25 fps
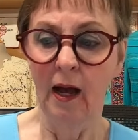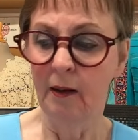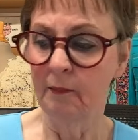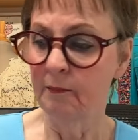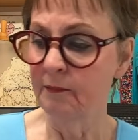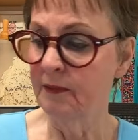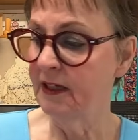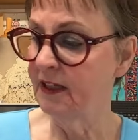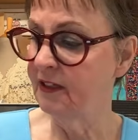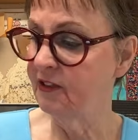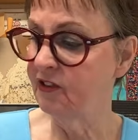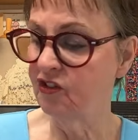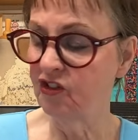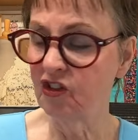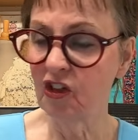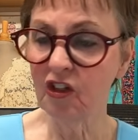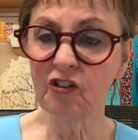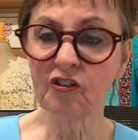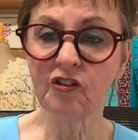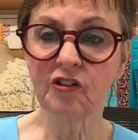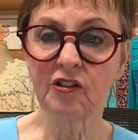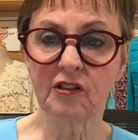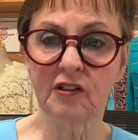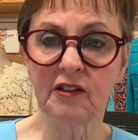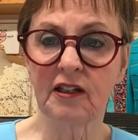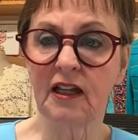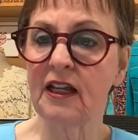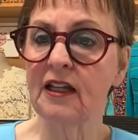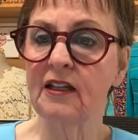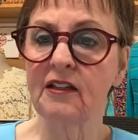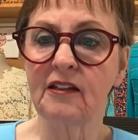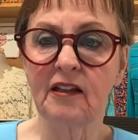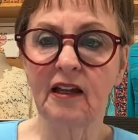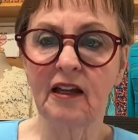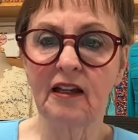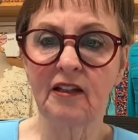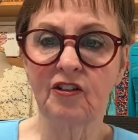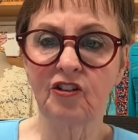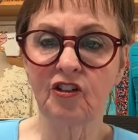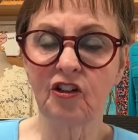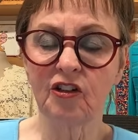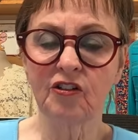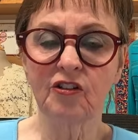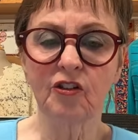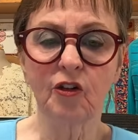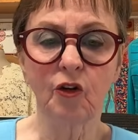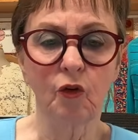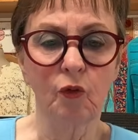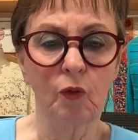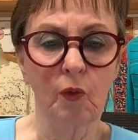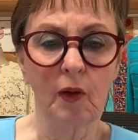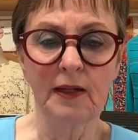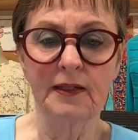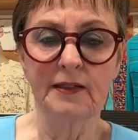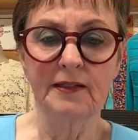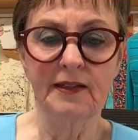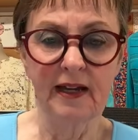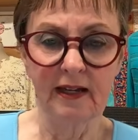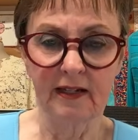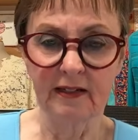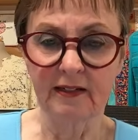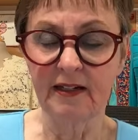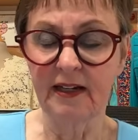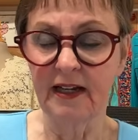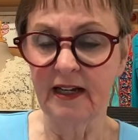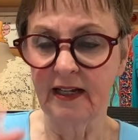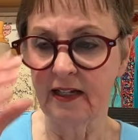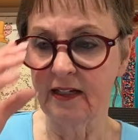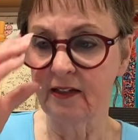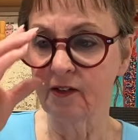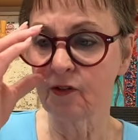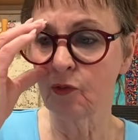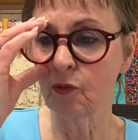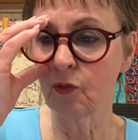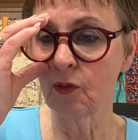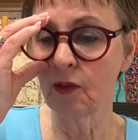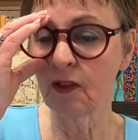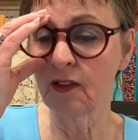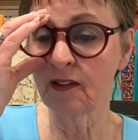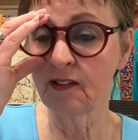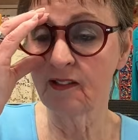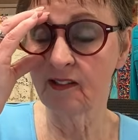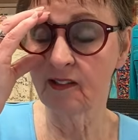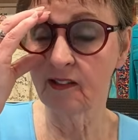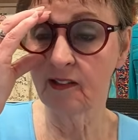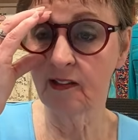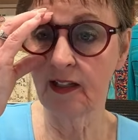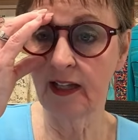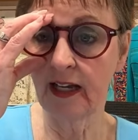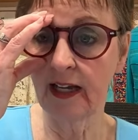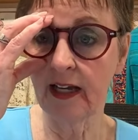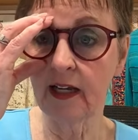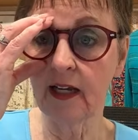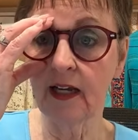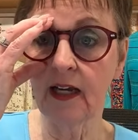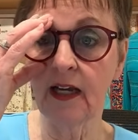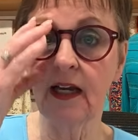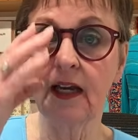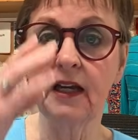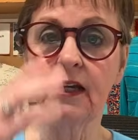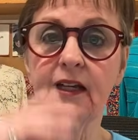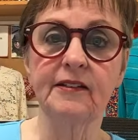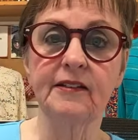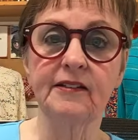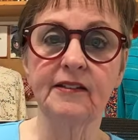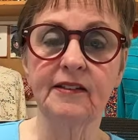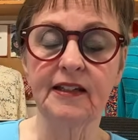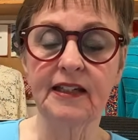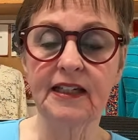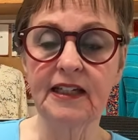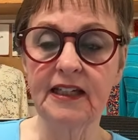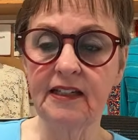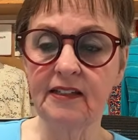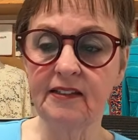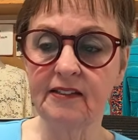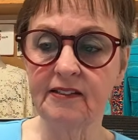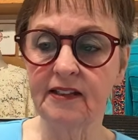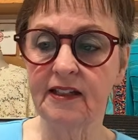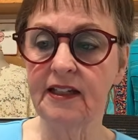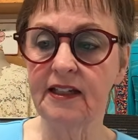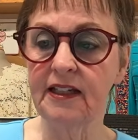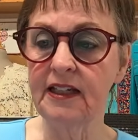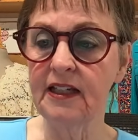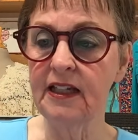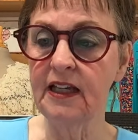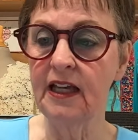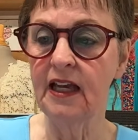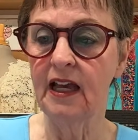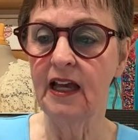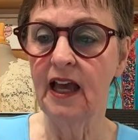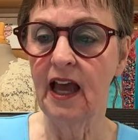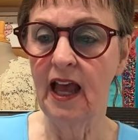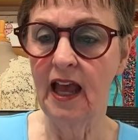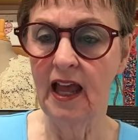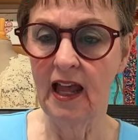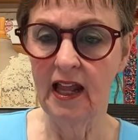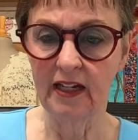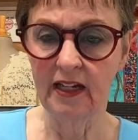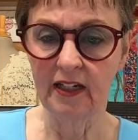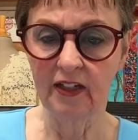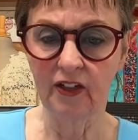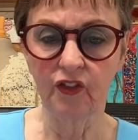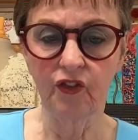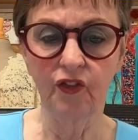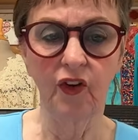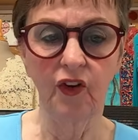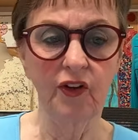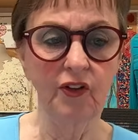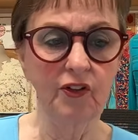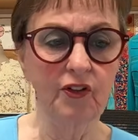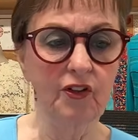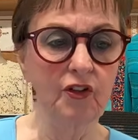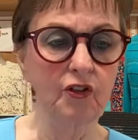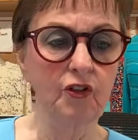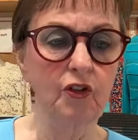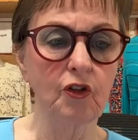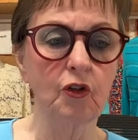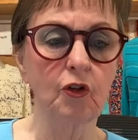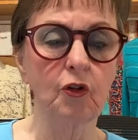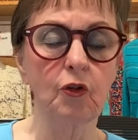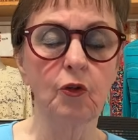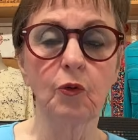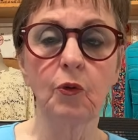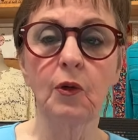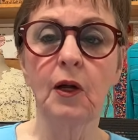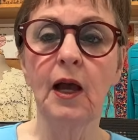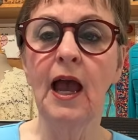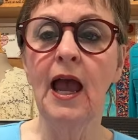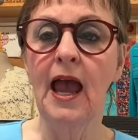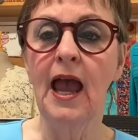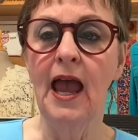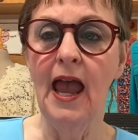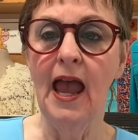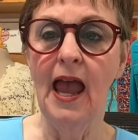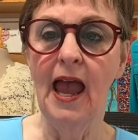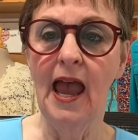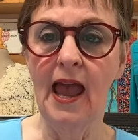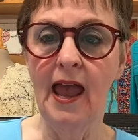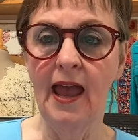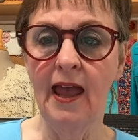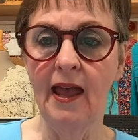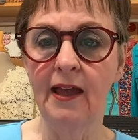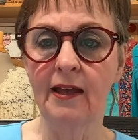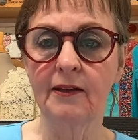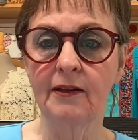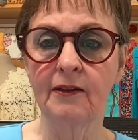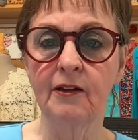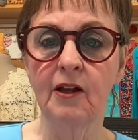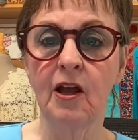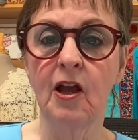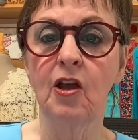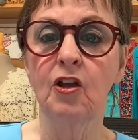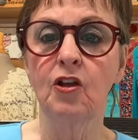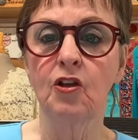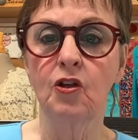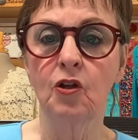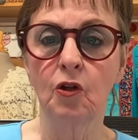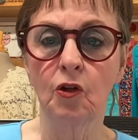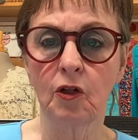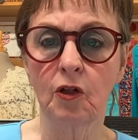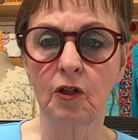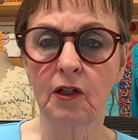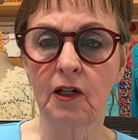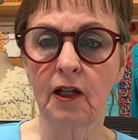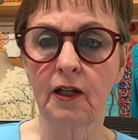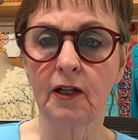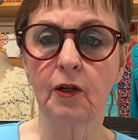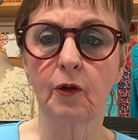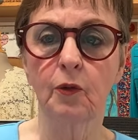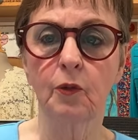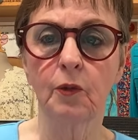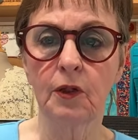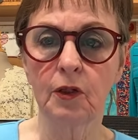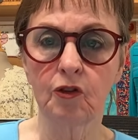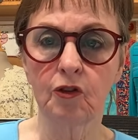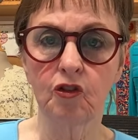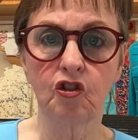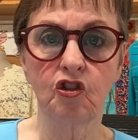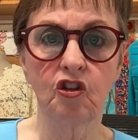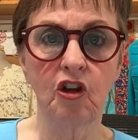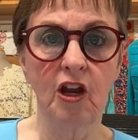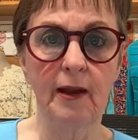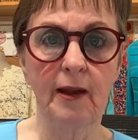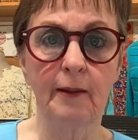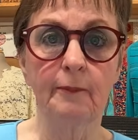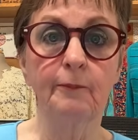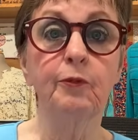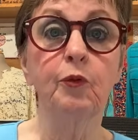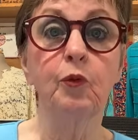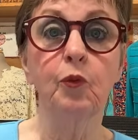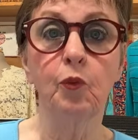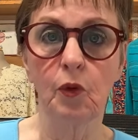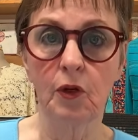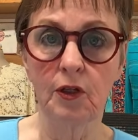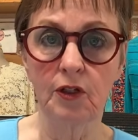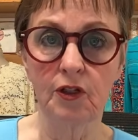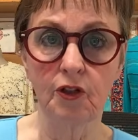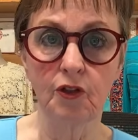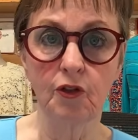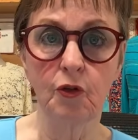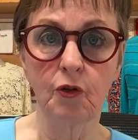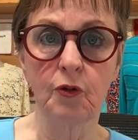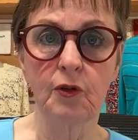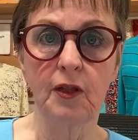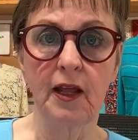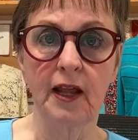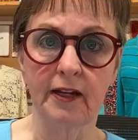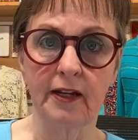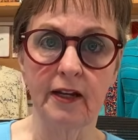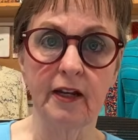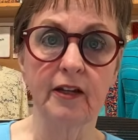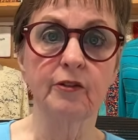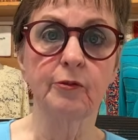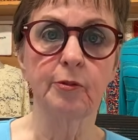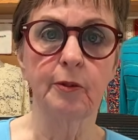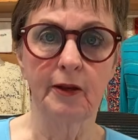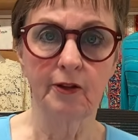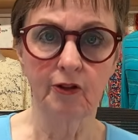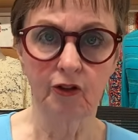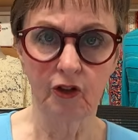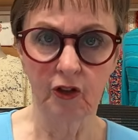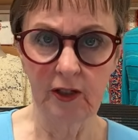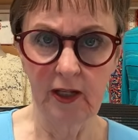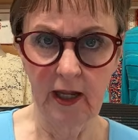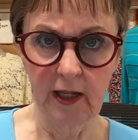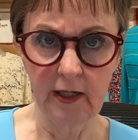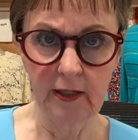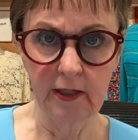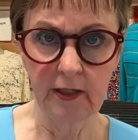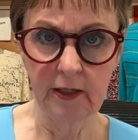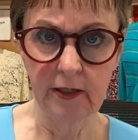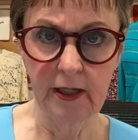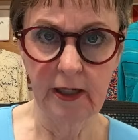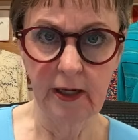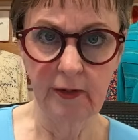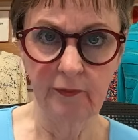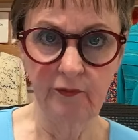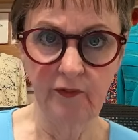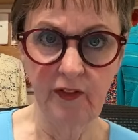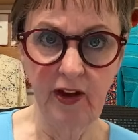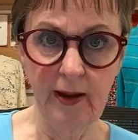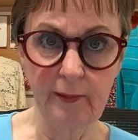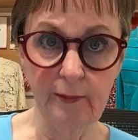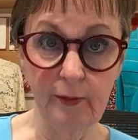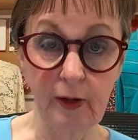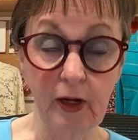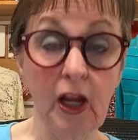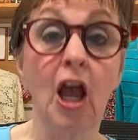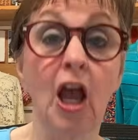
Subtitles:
It's just a great technique. It's really slick, it's easy, and it's fun to do. And you look like a real champ when you do that, especially on a knit fabric.